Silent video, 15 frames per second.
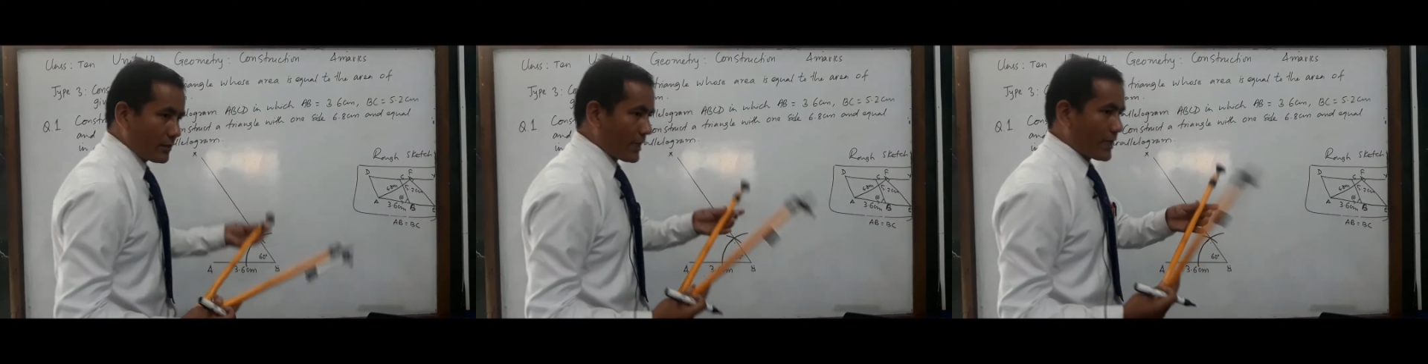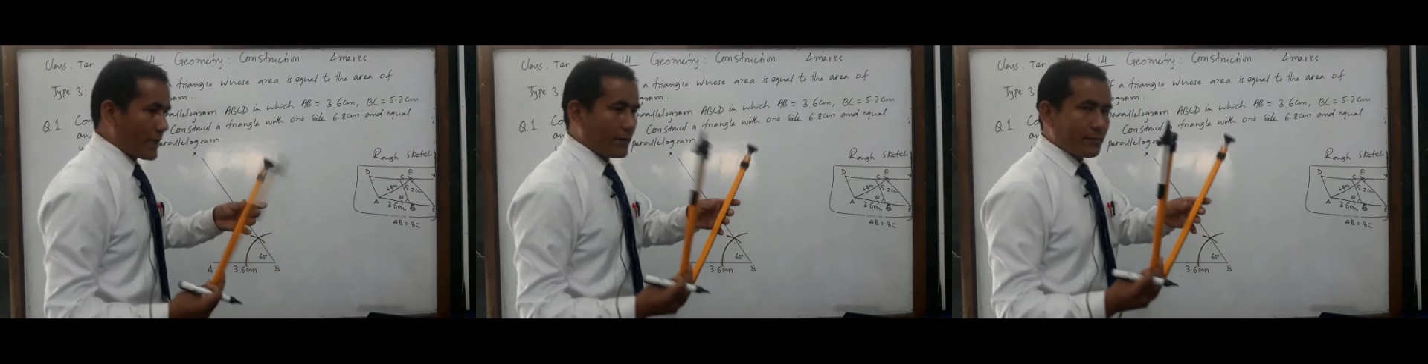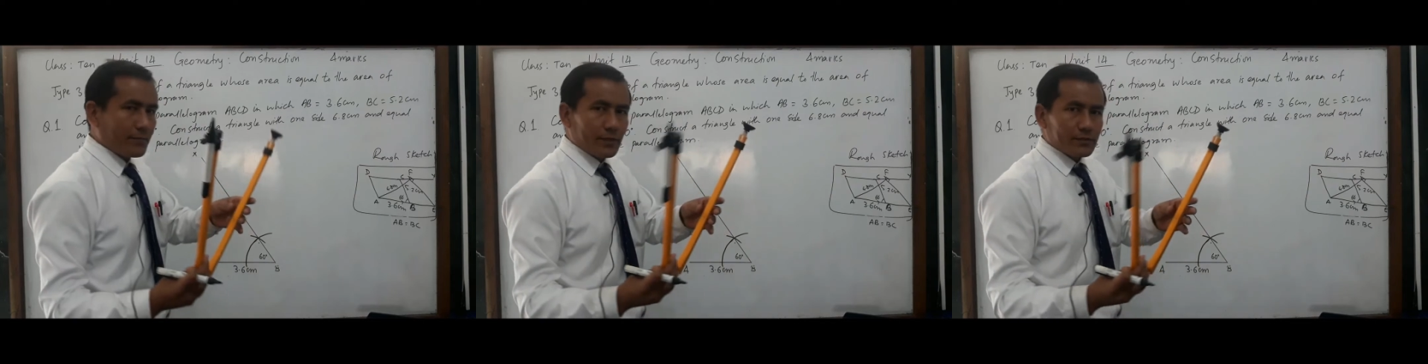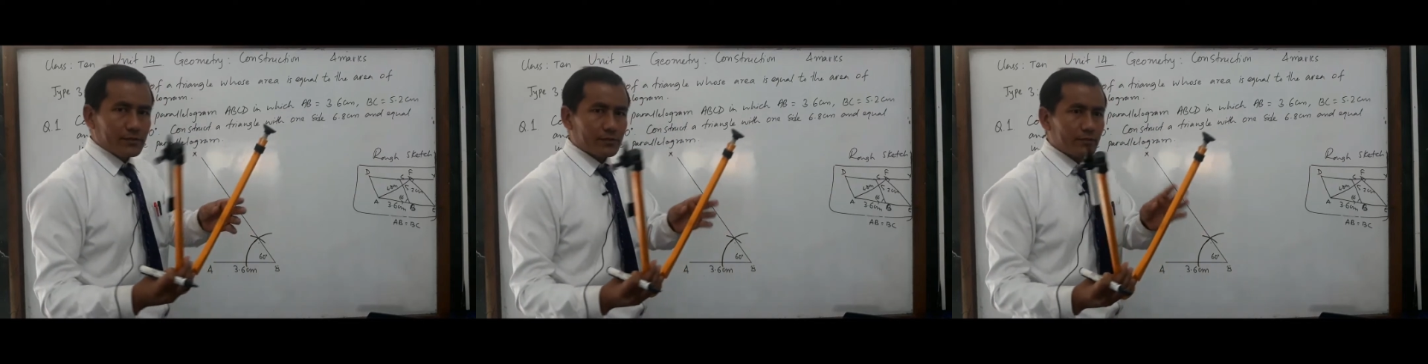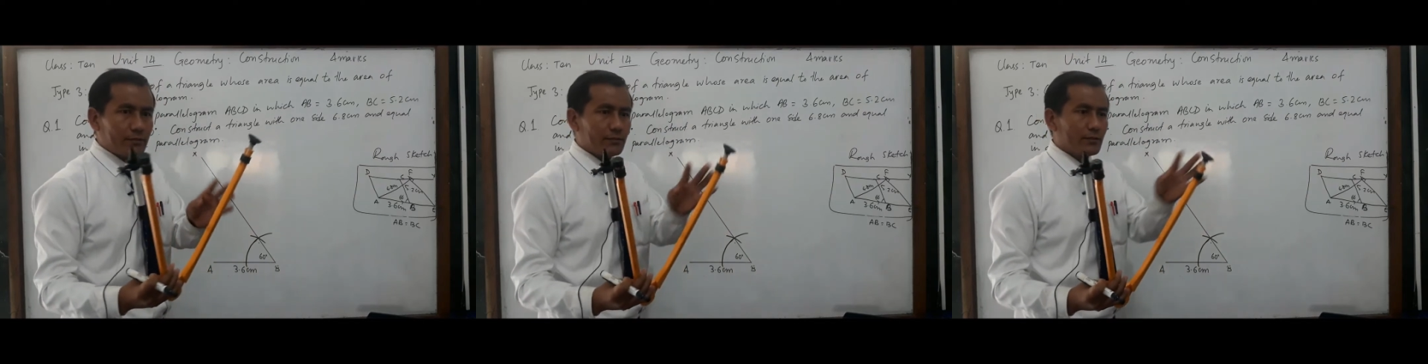I have
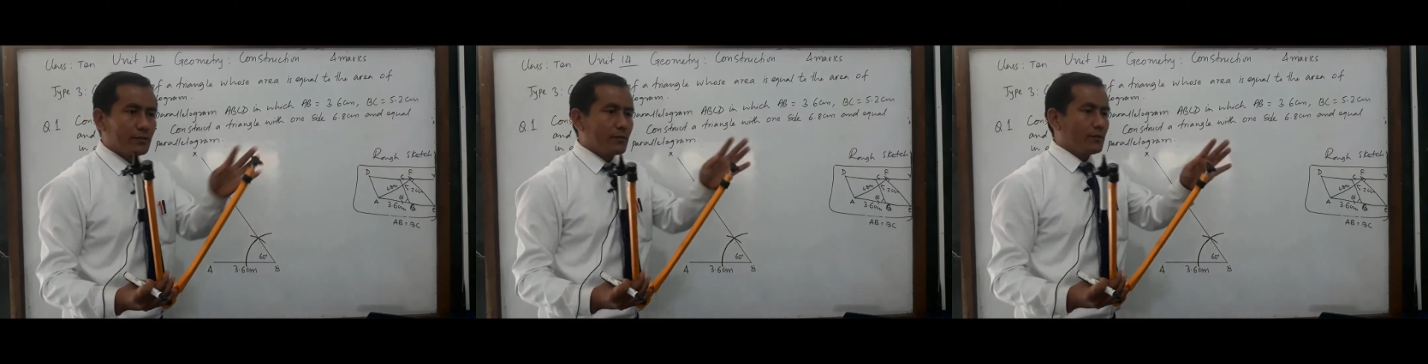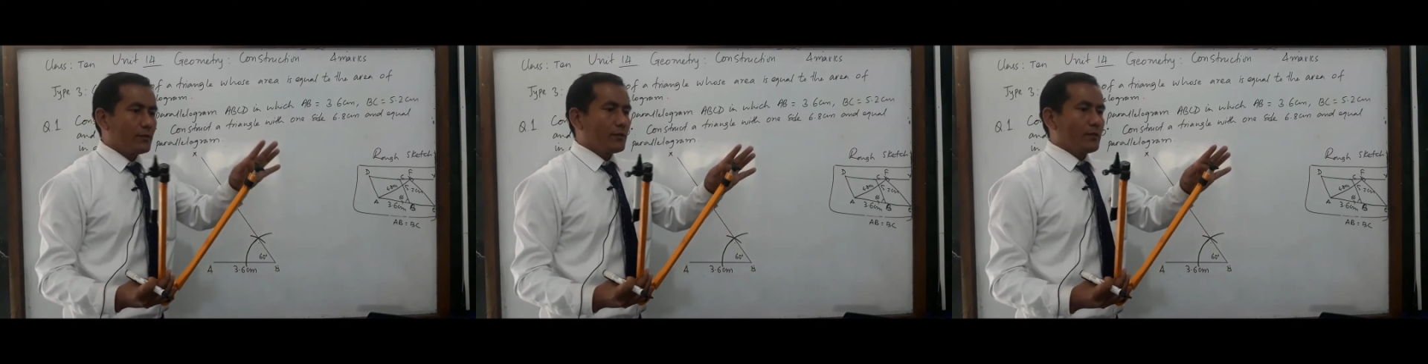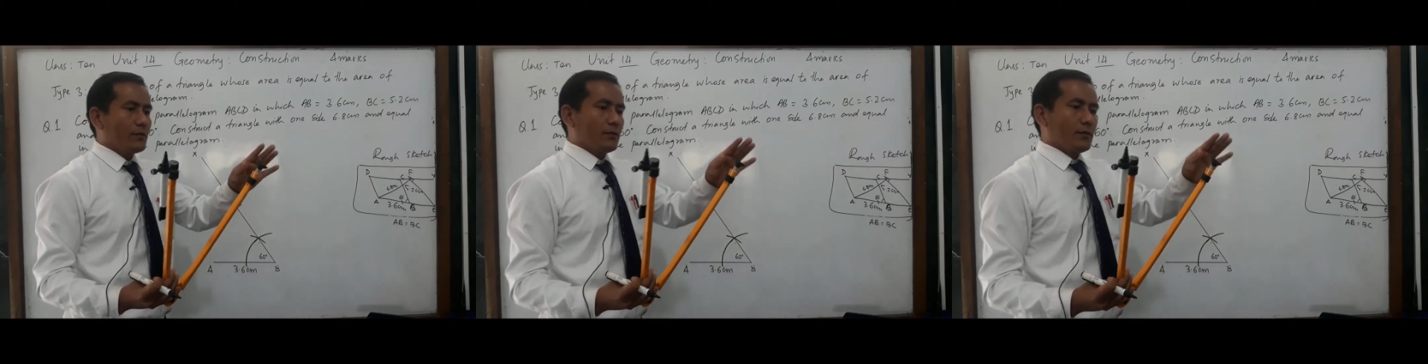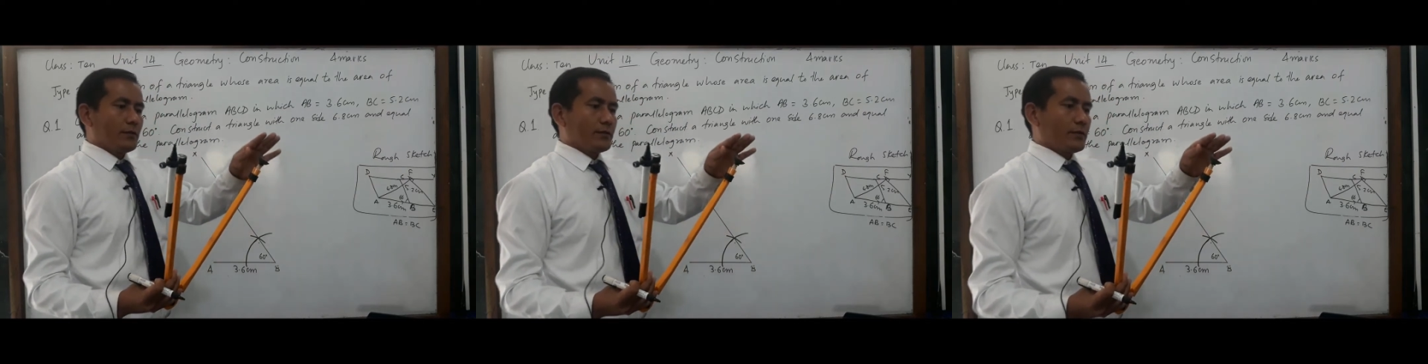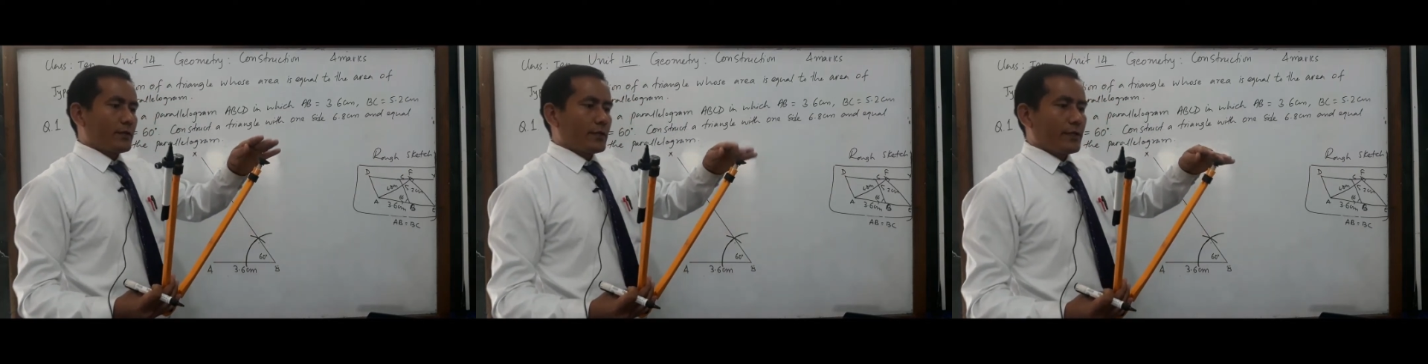measured
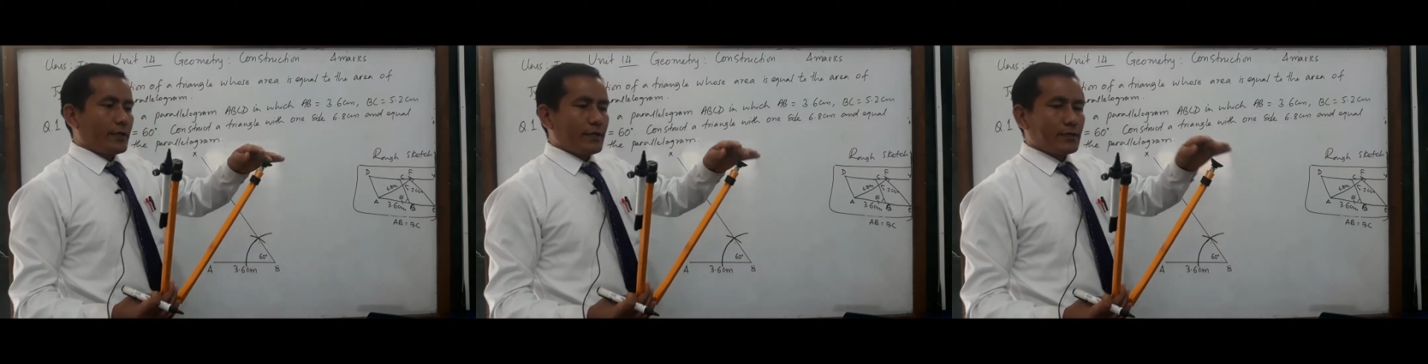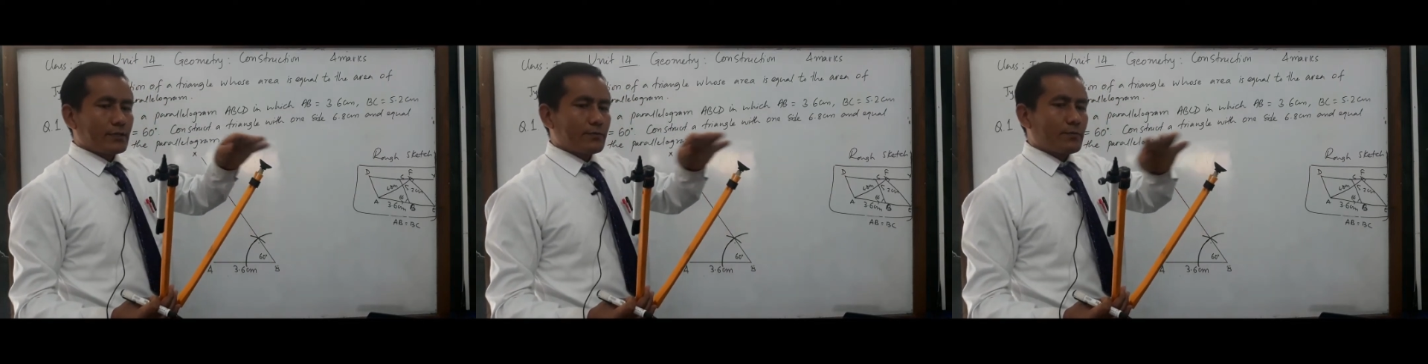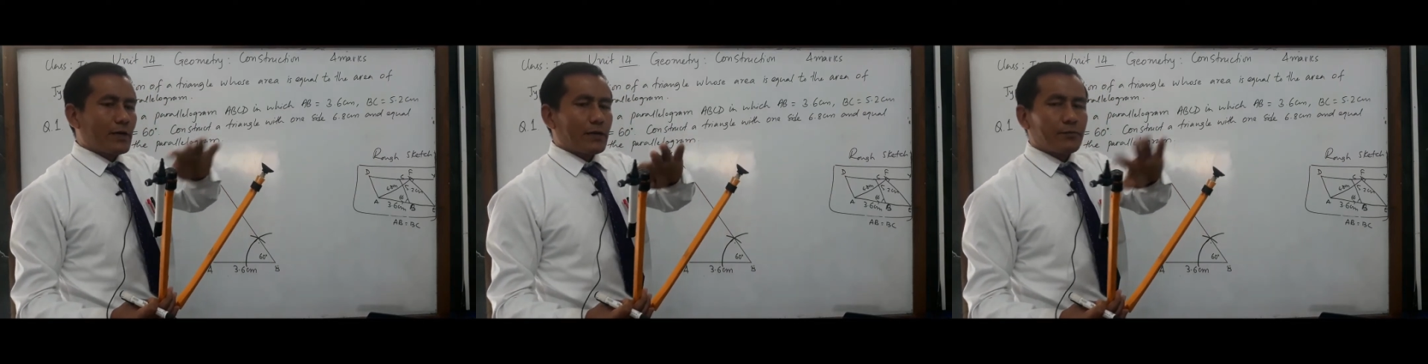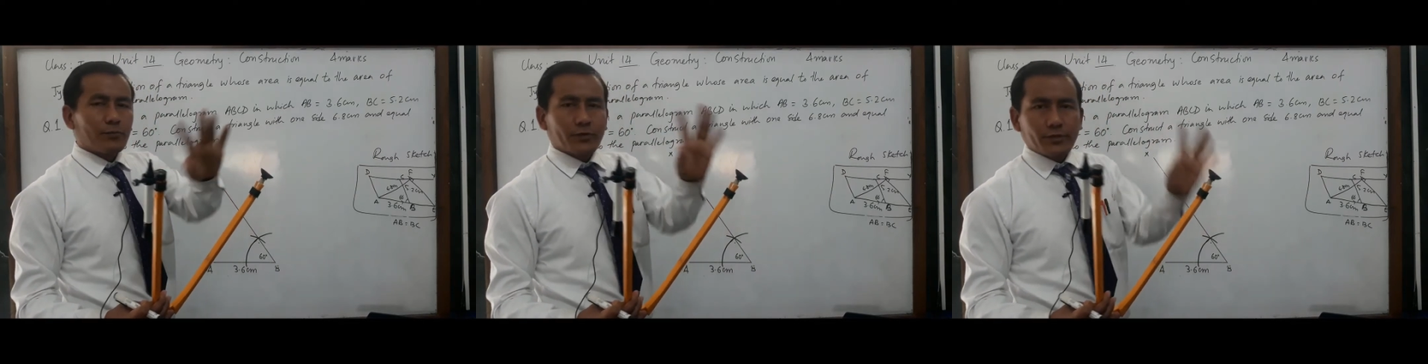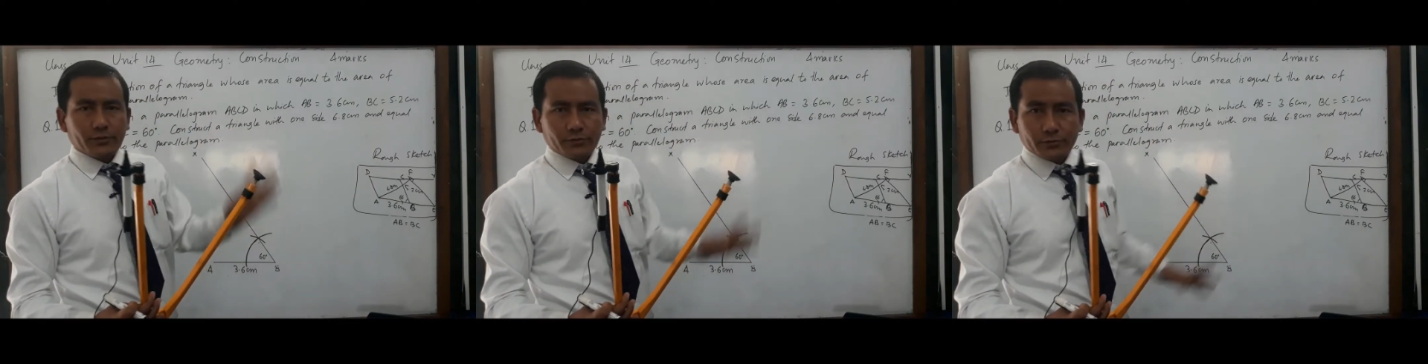the radius
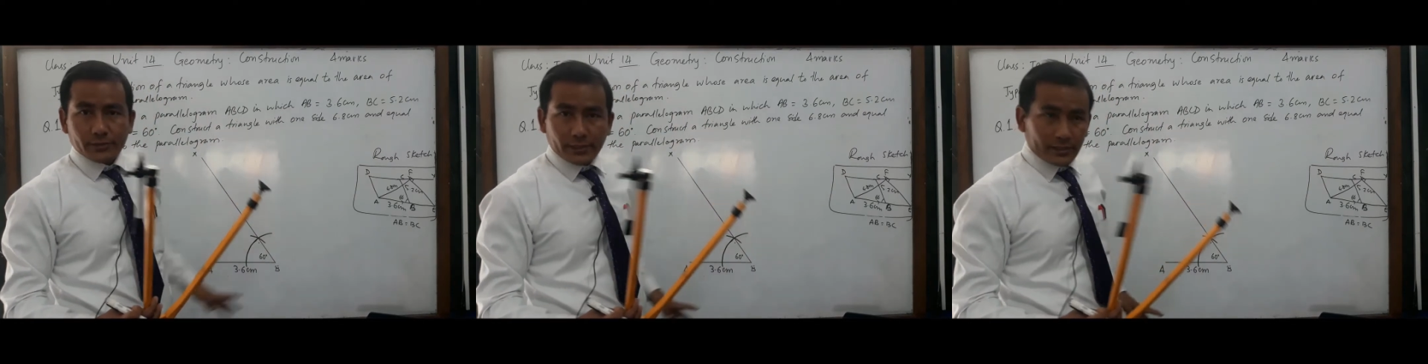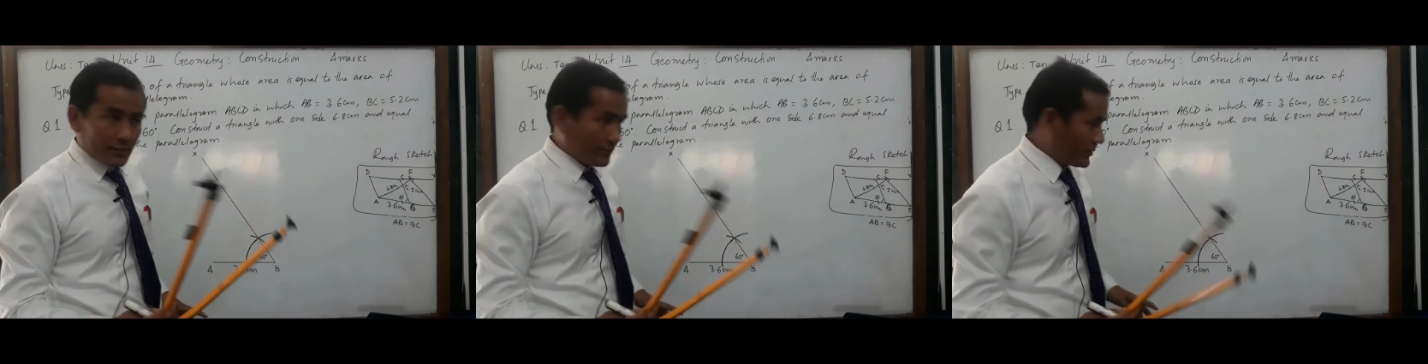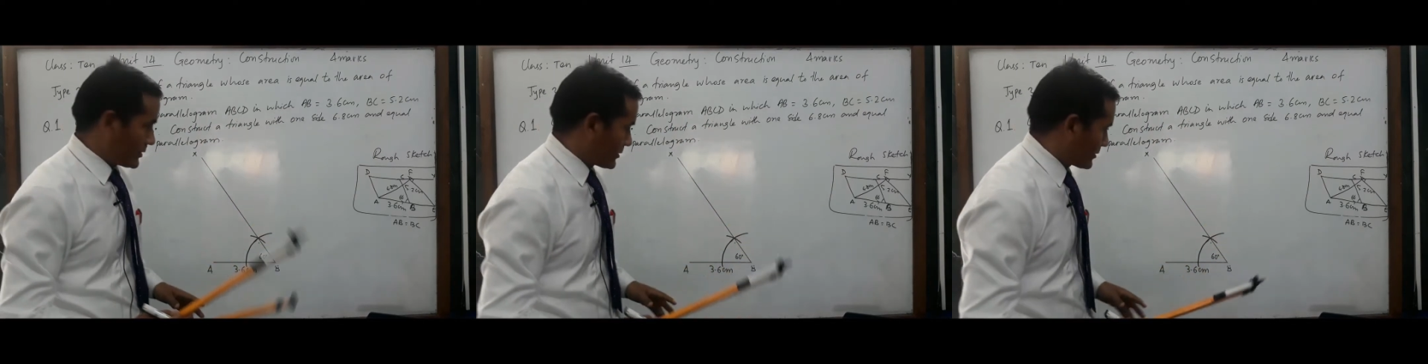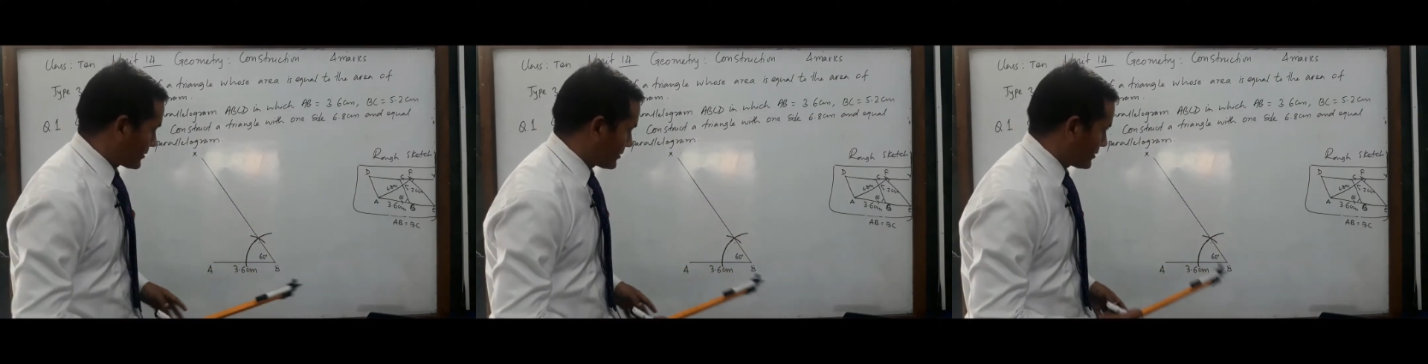5.2 cm.